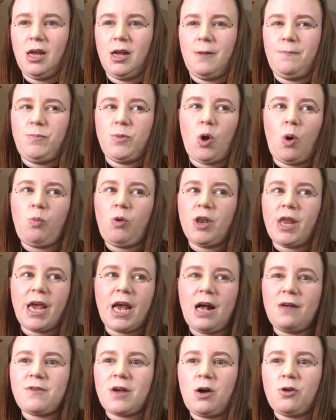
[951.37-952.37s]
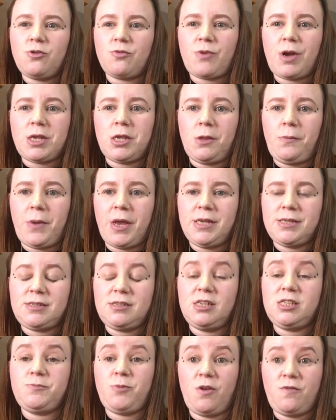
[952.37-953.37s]
not one I have out on a regular
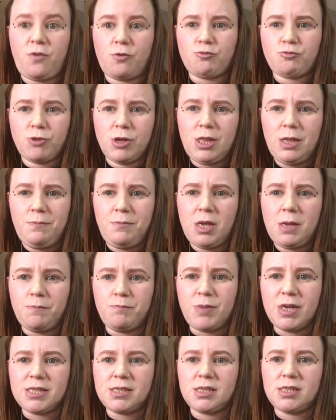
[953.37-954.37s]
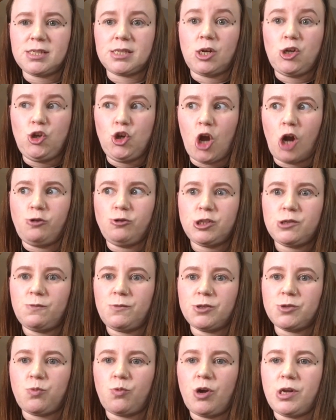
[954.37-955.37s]
basis, but if I really mean business, I know
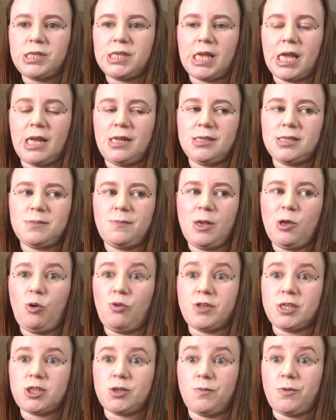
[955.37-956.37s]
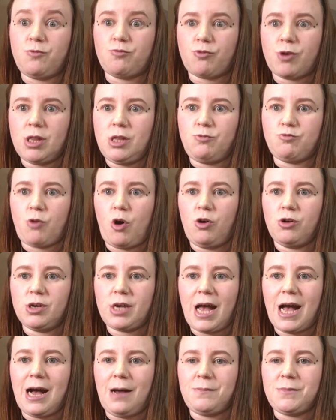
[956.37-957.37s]
someone's worked against me or there's something really wrong
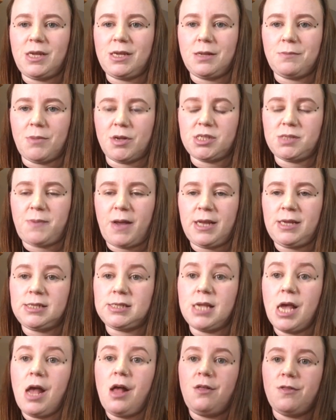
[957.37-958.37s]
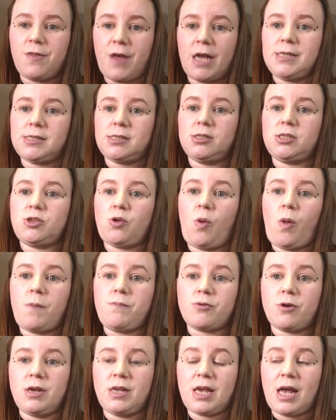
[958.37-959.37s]
happening in my space, that is the salt I
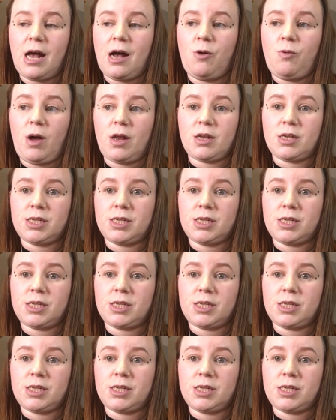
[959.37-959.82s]
break out, and I